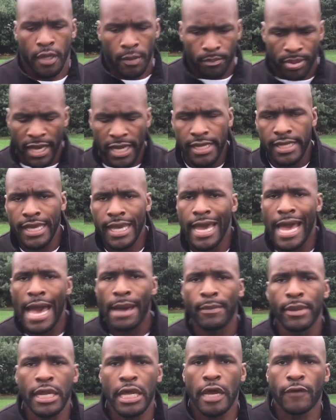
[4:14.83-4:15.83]
Better yet, how
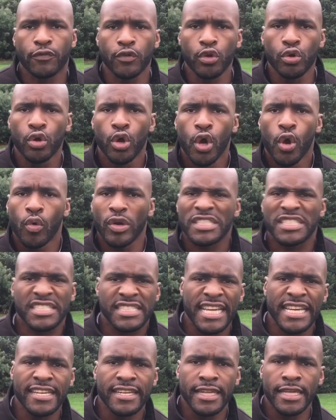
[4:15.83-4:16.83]
many of you were
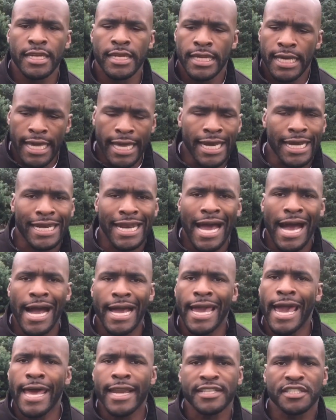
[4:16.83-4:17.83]
sitting in, in
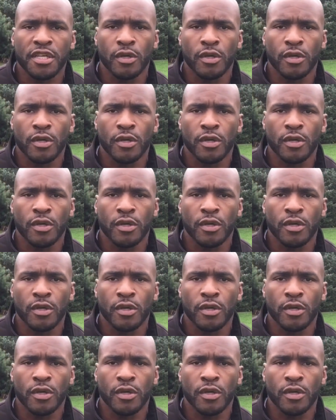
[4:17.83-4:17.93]
line headed